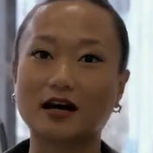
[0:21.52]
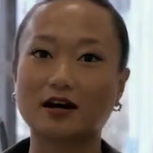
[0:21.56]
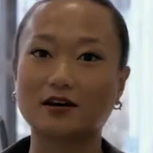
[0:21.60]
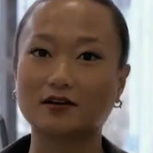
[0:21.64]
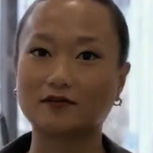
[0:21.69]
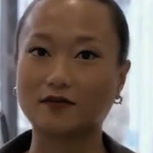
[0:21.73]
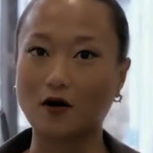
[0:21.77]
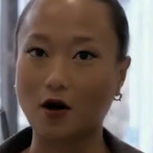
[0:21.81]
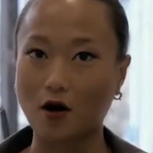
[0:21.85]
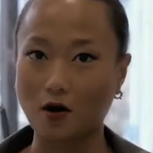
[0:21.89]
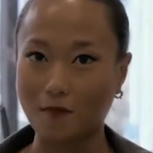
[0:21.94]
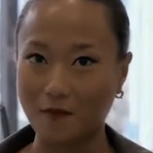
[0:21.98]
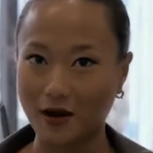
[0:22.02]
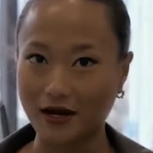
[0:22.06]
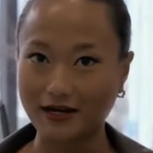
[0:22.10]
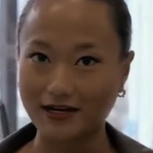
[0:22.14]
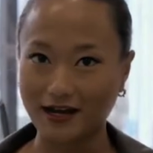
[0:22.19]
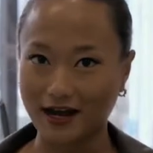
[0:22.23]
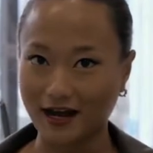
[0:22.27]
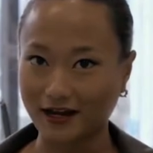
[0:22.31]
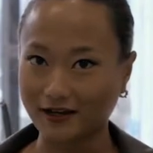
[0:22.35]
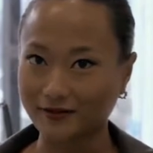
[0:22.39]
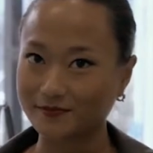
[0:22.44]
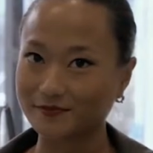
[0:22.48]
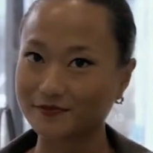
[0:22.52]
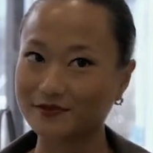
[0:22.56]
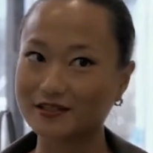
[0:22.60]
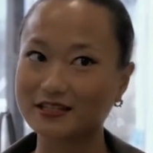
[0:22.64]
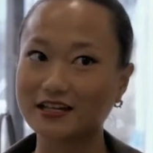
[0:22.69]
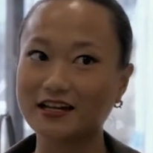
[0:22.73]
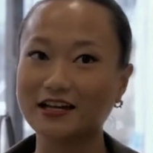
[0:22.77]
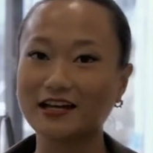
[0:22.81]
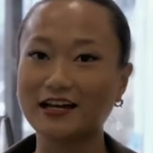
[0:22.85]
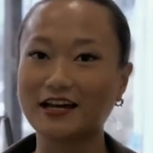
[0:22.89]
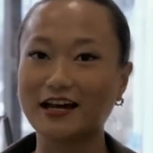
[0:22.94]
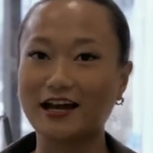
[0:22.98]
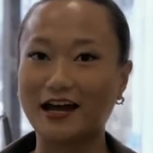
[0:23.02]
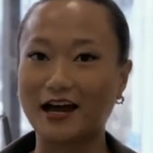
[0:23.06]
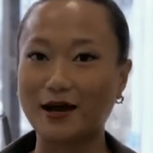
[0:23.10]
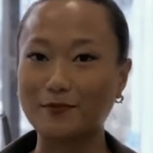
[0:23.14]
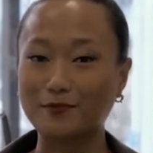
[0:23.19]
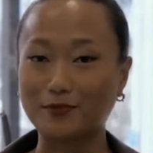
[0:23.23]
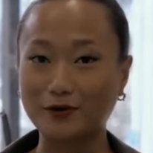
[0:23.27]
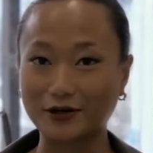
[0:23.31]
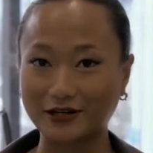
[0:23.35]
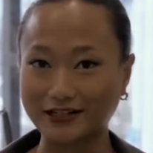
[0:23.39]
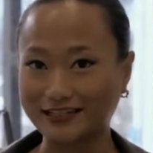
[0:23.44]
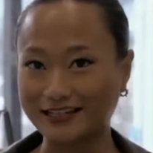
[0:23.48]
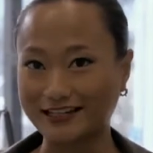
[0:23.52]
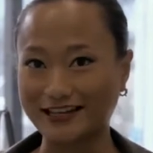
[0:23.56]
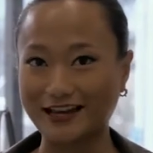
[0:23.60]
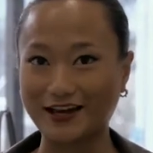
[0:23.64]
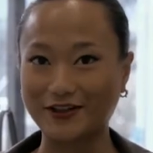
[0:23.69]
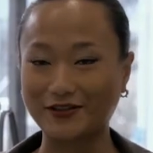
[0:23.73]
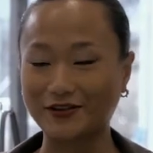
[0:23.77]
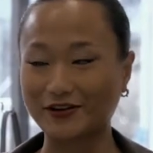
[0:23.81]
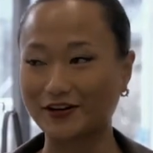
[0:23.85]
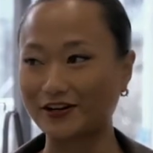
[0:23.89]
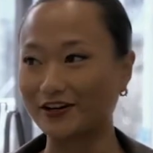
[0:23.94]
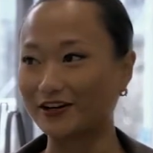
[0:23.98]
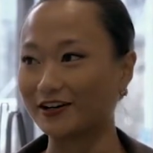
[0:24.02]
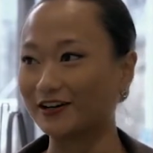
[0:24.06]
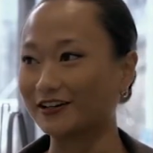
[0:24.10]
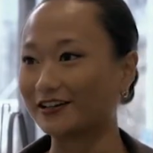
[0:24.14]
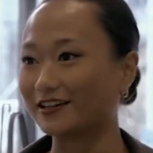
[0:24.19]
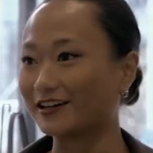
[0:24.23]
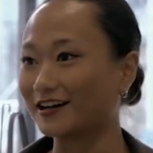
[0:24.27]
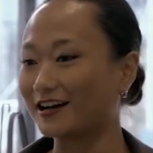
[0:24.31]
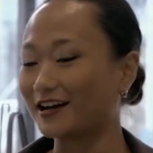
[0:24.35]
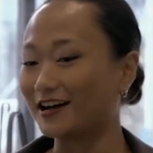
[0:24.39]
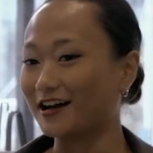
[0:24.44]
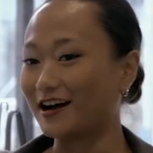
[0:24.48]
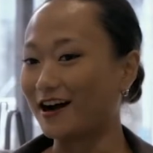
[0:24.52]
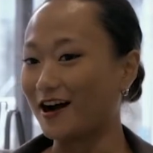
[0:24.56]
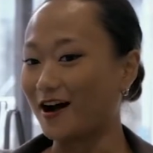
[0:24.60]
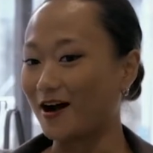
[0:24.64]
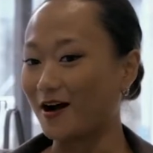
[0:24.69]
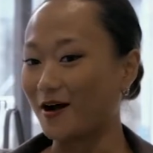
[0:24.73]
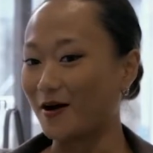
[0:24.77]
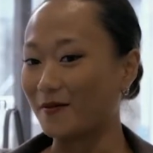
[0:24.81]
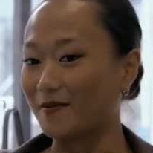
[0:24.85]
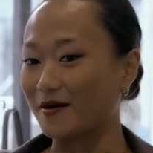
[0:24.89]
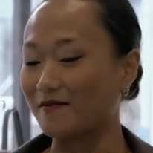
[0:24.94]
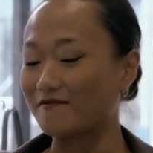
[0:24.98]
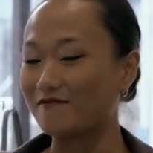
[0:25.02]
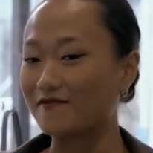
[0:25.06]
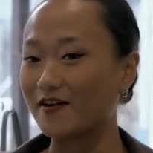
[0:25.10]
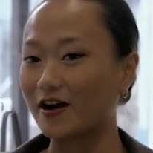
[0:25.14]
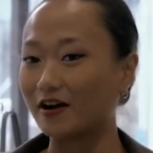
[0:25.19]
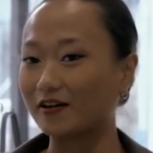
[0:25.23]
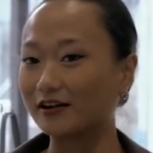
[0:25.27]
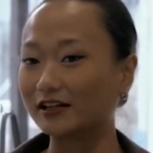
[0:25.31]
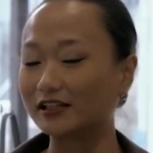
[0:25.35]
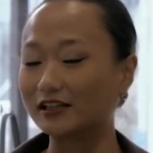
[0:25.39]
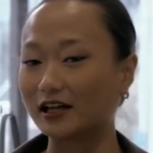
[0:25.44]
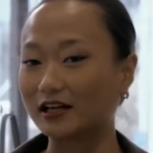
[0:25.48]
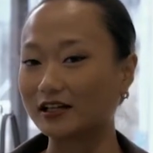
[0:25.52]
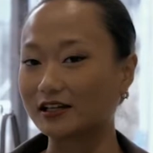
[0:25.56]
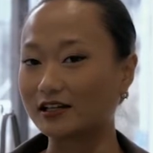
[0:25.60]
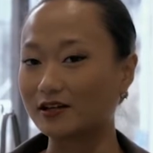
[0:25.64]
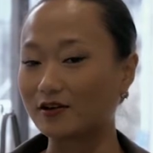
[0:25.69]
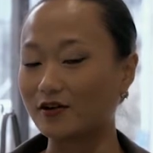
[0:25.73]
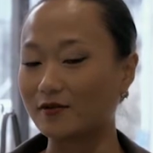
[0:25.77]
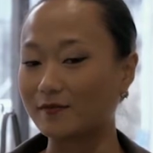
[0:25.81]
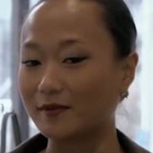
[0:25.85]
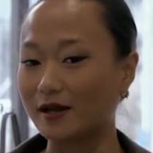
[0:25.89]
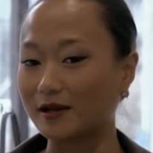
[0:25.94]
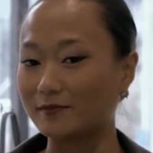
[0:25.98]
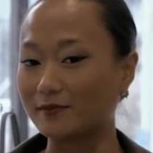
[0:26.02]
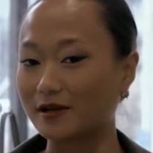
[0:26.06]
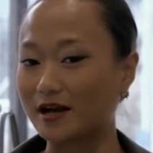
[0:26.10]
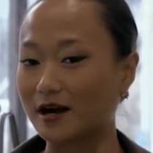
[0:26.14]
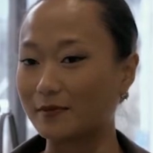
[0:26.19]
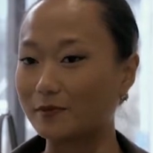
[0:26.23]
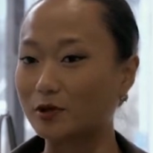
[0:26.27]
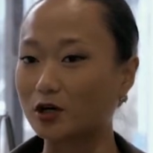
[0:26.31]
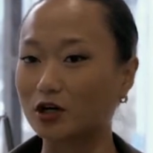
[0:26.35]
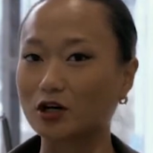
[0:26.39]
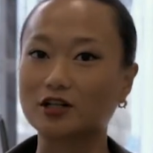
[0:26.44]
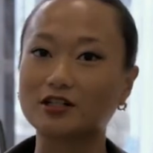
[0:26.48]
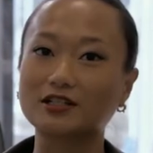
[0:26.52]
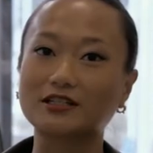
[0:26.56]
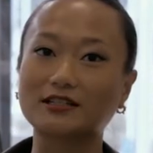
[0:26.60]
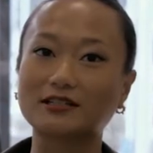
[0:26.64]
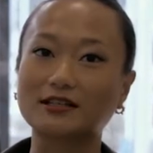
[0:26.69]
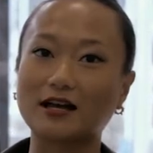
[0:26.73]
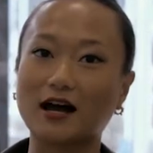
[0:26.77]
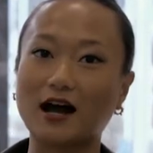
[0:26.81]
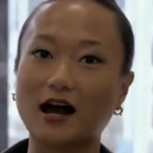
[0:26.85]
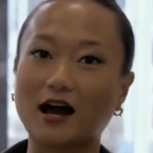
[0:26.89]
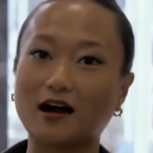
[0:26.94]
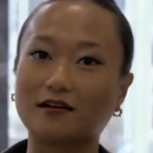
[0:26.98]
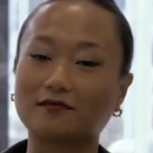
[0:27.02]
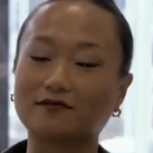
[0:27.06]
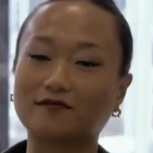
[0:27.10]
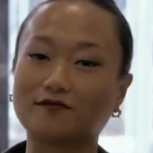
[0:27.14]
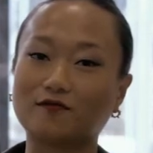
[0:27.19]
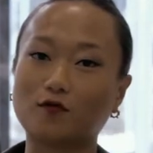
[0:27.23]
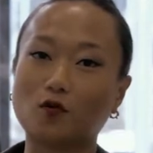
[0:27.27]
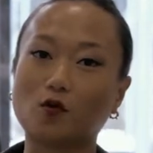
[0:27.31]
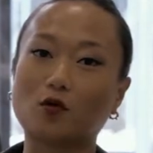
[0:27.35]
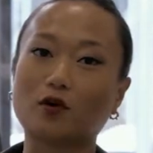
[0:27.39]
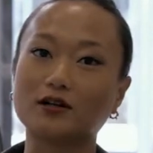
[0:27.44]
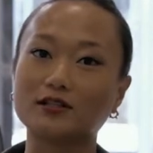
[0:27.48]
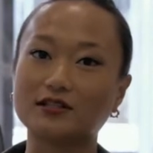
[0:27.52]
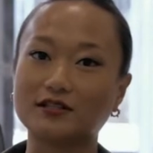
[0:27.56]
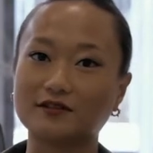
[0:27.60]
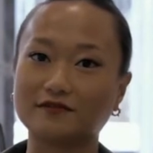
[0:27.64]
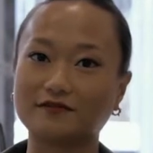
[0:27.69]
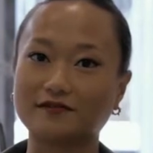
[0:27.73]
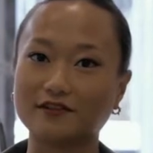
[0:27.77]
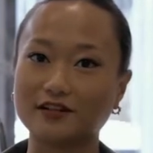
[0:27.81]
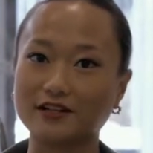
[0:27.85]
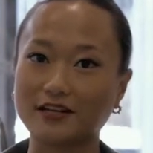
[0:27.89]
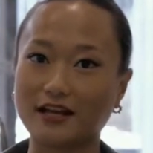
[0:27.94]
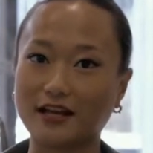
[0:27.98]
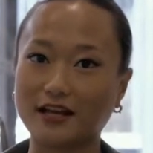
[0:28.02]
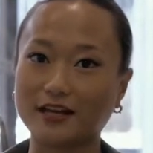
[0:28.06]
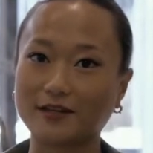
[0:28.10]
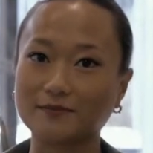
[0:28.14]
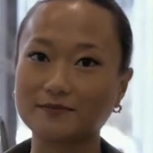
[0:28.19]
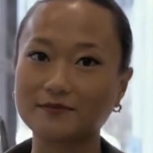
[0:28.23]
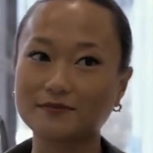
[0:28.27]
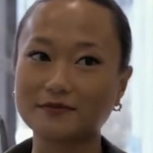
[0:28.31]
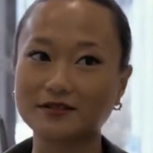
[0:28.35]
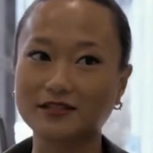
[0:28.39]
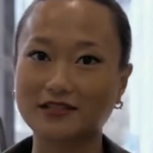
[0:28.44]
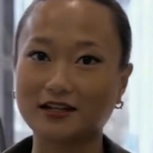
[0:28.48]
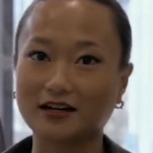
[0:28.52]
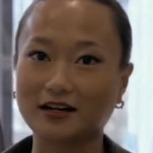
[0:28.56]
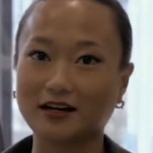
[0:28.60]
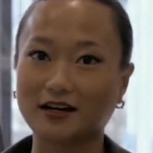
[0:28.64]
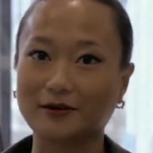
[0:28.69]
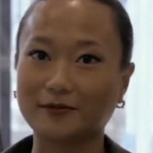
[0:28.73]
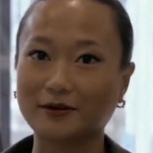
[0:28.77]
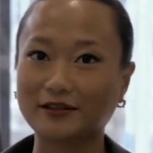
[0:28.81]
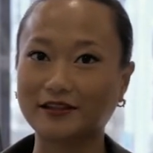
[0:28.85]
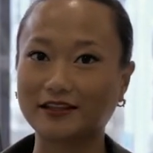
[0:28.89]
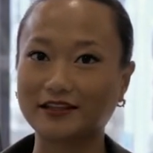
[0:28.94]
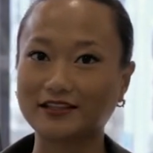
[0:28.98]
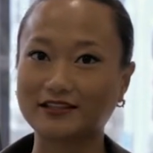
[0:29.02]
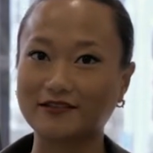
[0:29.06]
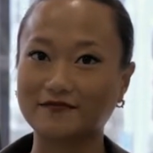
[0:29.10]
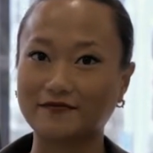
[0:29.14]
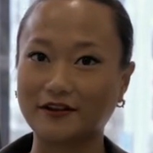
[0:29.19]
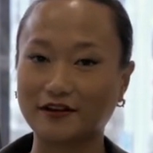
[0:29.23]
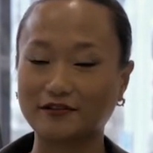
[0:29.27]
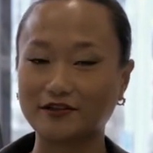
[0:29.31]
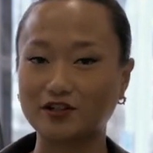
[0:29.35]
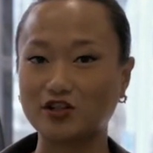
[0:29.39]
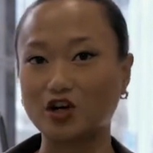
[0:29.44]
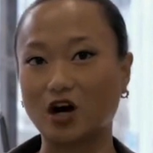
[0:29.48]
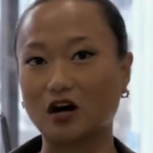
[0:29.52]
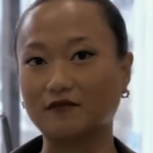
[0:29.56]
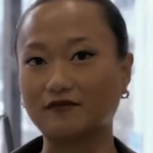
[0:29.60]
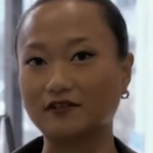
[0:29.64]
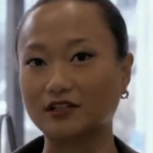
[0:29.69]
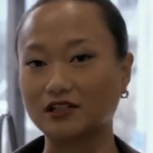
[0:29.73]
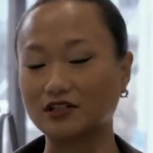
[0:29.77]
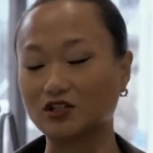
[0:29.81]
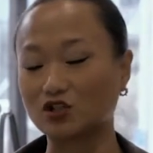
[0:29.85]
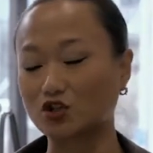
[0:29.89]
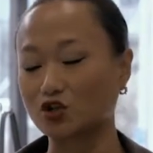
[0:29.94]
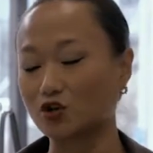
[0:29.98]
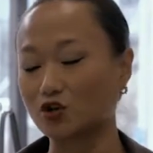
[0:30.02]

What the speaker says: out of all my names and put it together. I'm very lucky, or maybe I'm cursed, to have four different names. I think it's a very Javanese